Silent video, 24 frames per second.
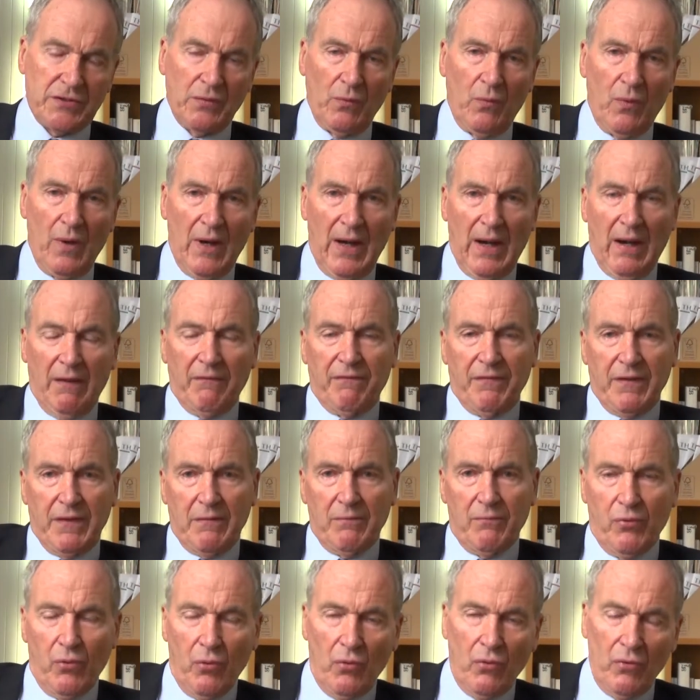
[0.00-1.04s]
aware of the
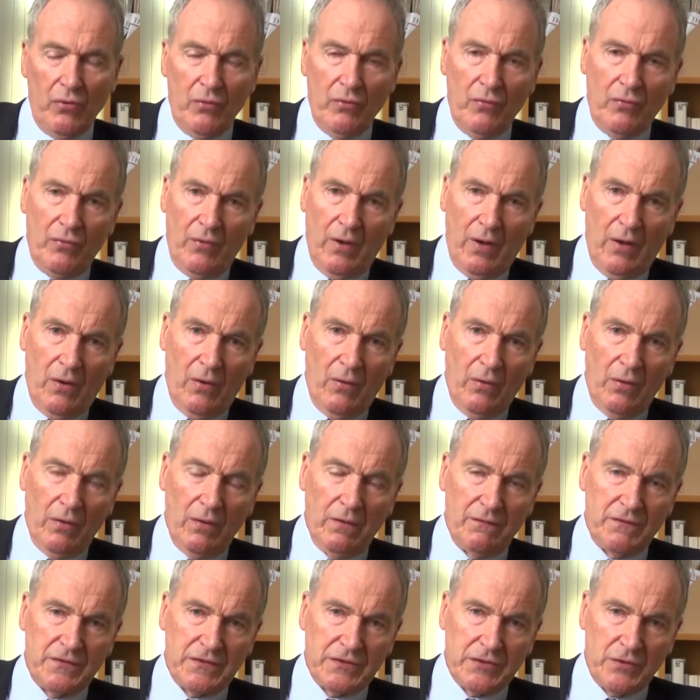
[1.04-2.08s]
important role
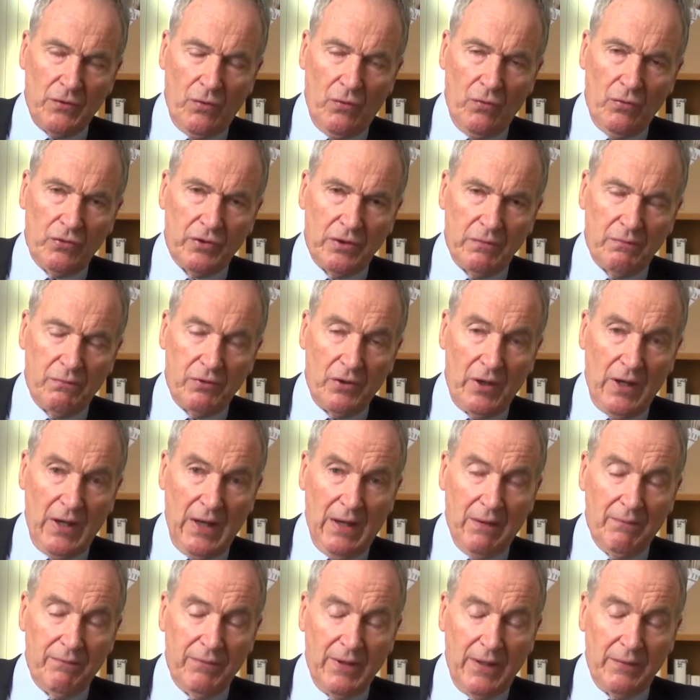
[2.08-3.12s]
of salt in putting
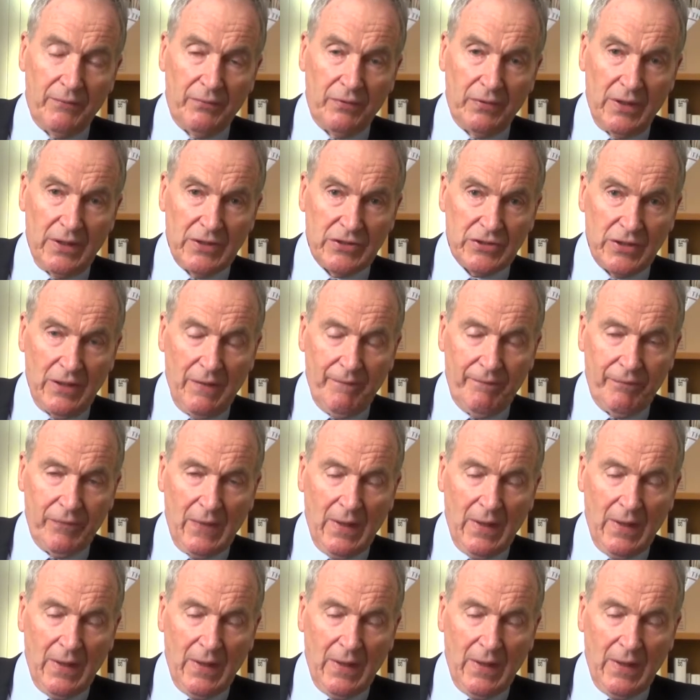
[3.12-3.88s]
up blood pressure.